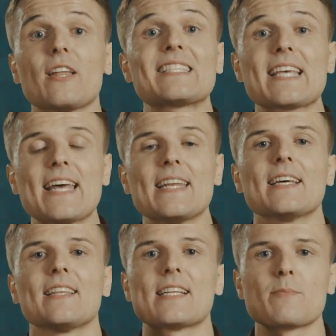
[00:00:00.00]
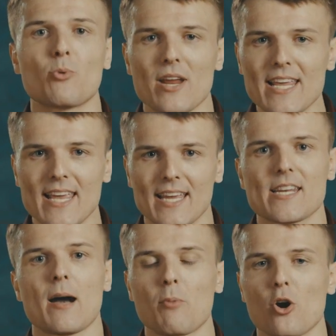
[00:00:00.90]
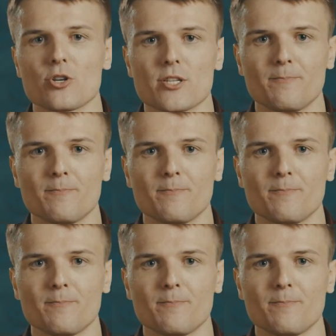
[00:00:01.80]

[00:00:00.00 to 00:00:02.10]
that said, let's break it apart.